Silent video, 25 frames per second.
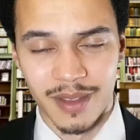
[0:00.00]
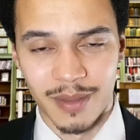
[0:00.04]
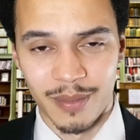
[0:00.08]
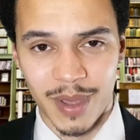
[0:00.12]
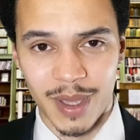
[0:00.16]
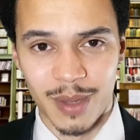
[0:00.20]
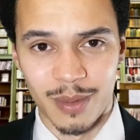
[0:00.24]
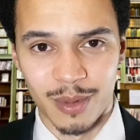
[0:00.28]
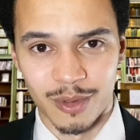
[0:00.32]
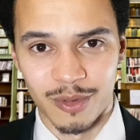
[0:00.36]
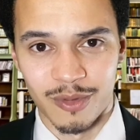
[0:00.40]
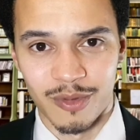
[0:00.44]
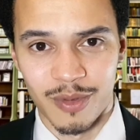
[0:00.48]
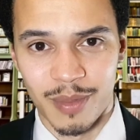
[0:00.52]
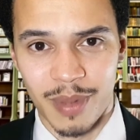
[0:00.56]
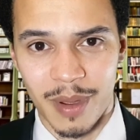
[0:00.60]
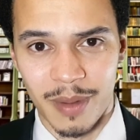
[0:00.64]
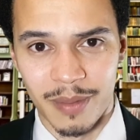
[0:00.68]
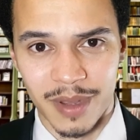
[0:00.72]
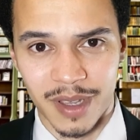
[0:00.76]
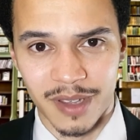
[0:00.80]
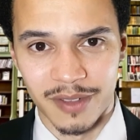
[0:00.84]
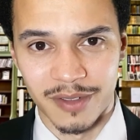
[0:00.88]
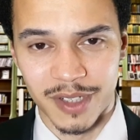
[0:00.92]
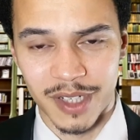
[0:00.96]
the People's
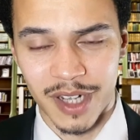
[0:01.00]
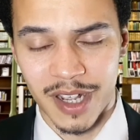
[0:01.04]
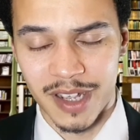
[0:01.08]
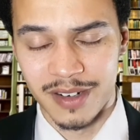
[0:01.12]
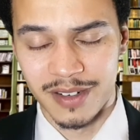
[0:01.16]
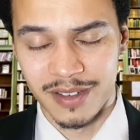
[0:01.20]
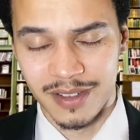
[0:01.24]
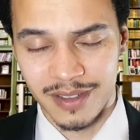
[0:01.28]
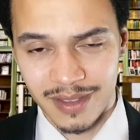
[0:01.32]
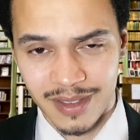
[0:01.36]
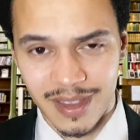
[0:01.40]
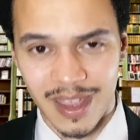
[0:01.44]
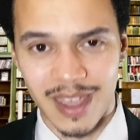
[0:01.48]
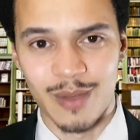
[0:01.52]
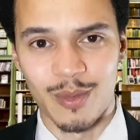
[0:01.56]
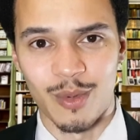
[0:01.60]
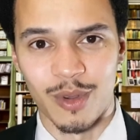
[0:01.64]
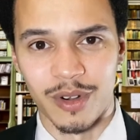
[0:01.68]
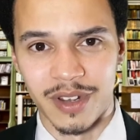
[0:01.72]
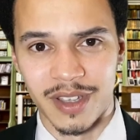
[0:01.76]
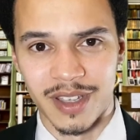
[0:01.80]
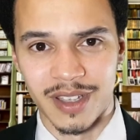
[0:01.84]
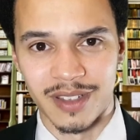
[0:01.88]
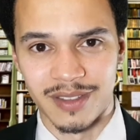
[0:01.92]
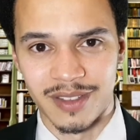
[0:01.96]
Republic of China, they
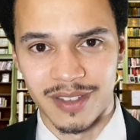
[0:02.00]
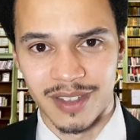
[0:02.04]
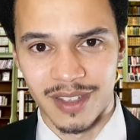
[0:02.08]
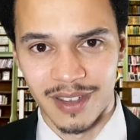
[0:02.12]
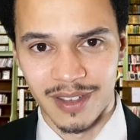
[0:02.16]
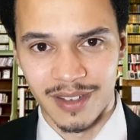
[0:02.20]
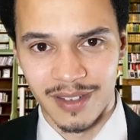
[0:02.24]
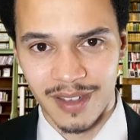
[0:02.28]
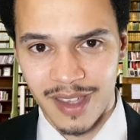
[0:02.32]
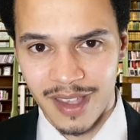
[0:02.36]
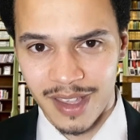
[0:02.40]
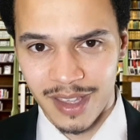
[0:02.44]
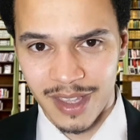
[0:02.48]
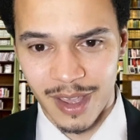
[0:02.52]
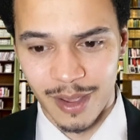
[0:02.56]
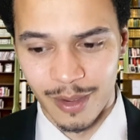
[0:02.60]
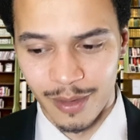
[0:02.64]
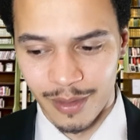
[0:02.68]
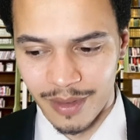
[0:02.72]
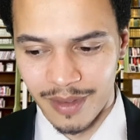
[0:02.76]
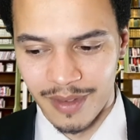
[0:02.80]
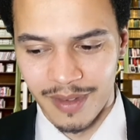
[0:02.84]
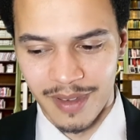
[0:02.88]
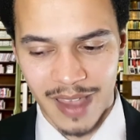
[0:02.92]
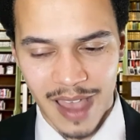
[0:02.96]
wanted to,
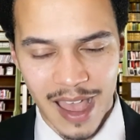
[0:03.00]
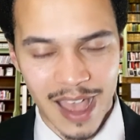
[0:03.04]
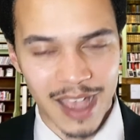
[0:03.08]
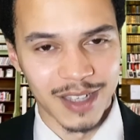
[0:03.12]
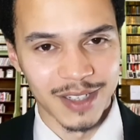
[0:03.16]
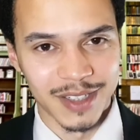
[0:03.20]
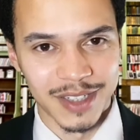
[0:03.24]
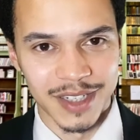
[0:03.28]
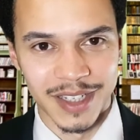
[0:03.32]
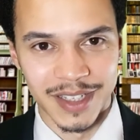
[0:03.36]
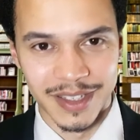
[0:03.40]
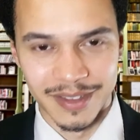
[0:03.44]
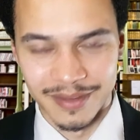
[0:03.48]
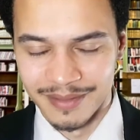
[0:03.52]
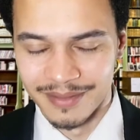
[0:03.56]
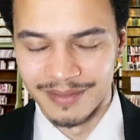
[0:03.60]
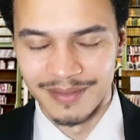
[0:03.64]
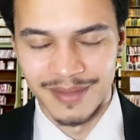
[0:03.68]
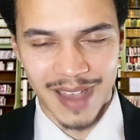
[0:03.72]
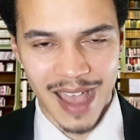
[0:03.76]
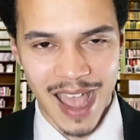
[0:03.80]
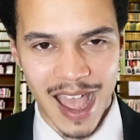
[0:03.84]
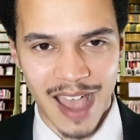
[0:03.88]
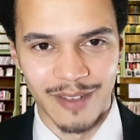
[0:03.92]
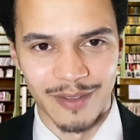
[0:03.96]
actually
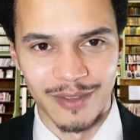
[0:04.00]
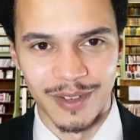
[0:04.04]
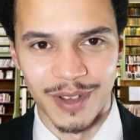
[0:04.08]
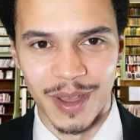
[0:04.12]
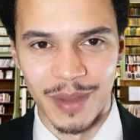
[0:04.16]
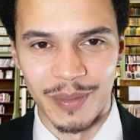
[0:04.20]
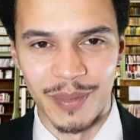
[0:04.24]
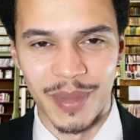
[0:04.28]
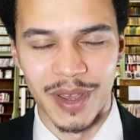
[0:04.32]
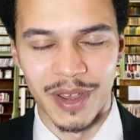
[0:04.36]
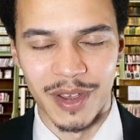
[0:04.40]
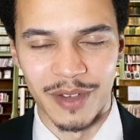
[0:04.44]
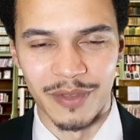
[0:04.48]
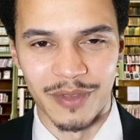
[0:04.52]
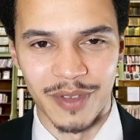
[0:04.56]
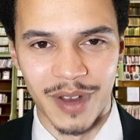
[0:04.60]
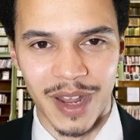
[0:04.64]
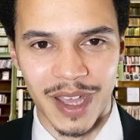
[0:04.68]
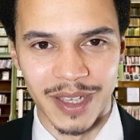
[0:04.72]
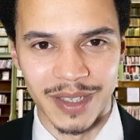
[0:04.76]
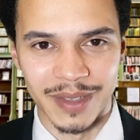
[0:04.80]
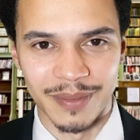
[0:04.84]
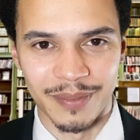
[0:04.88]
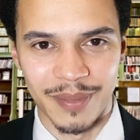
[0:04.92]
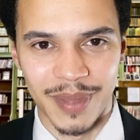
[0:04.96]
have a bit of
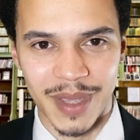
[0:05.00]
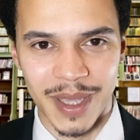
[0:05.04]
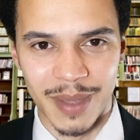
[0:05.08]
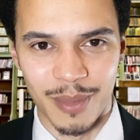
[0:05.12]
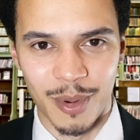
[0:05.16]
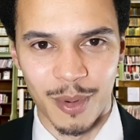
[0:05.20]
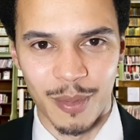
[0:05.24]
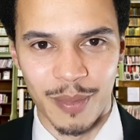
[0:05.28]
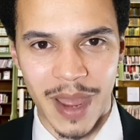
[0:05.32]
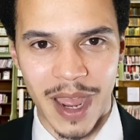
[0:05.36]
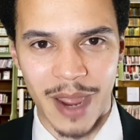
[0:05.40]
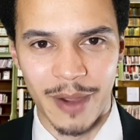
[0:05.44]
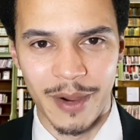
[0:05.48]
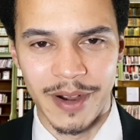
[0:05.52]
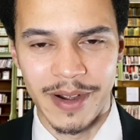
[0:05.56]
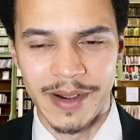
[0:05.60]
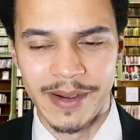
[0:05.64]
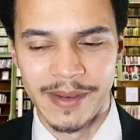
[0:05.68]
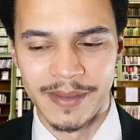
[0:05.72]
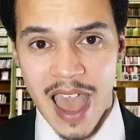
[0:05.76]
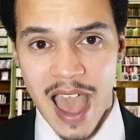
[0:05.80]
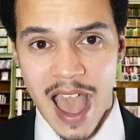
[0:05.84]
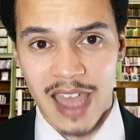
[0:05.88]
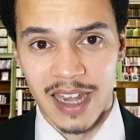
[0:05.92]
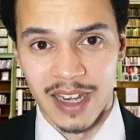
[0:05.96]
like people power.
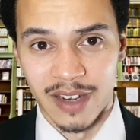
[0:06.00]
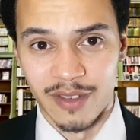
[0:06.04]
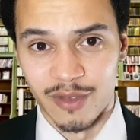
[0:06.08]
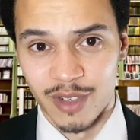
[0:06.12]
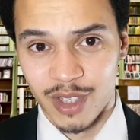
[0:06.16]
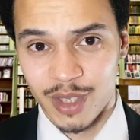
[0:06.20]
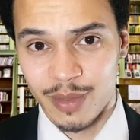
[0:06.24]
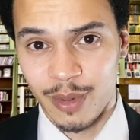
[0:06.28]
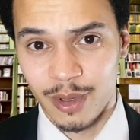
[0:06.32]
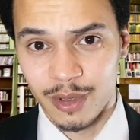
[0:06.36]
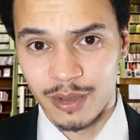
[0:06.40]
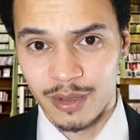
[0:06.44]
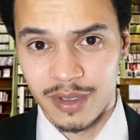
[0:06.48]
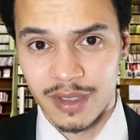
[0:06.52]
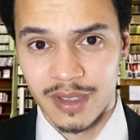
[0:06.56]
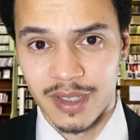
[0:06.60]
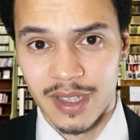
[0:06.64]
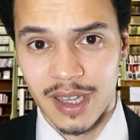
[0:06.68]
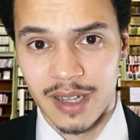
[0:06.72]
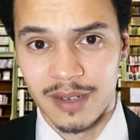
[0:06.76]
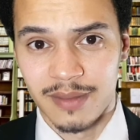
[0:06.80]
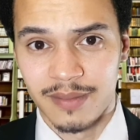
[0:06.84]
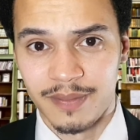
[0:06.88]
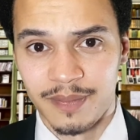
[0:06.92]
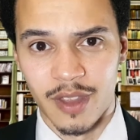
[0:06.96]
And in response to
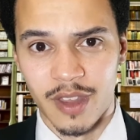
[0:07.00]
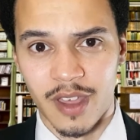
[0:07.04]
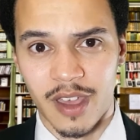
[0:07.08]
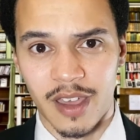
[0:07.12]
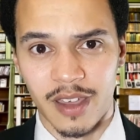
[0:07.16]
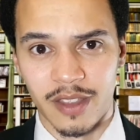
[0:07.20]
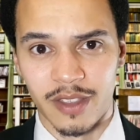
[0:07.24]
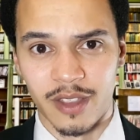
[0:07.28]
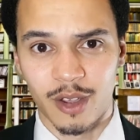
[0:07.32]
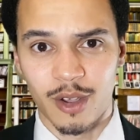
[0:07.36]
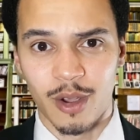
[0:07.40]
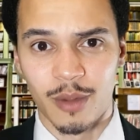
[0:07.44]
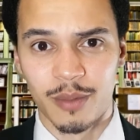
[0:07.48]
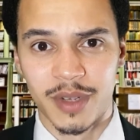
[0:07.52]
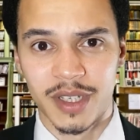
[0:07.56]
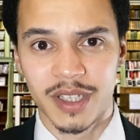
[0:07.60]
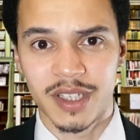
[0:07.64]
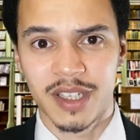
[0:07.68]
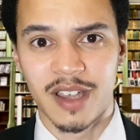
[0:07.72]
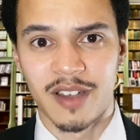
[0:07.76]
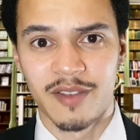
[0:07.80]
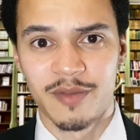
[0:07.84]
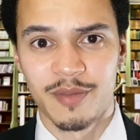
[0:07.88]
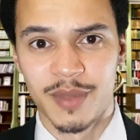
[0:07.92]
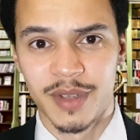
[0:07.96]
that, the
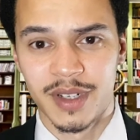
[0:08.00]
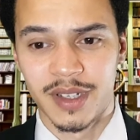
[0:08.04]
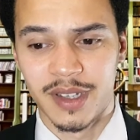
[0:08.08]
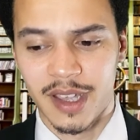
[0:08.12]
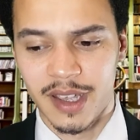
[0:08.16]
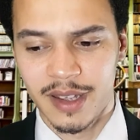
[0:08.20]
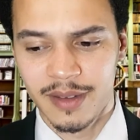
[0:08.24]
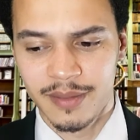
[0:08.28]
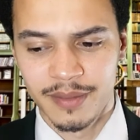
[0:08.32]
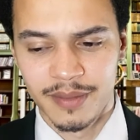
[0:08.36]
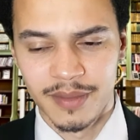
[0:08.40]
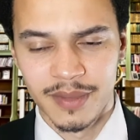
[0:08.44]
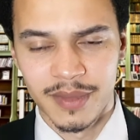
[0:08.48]
communist government there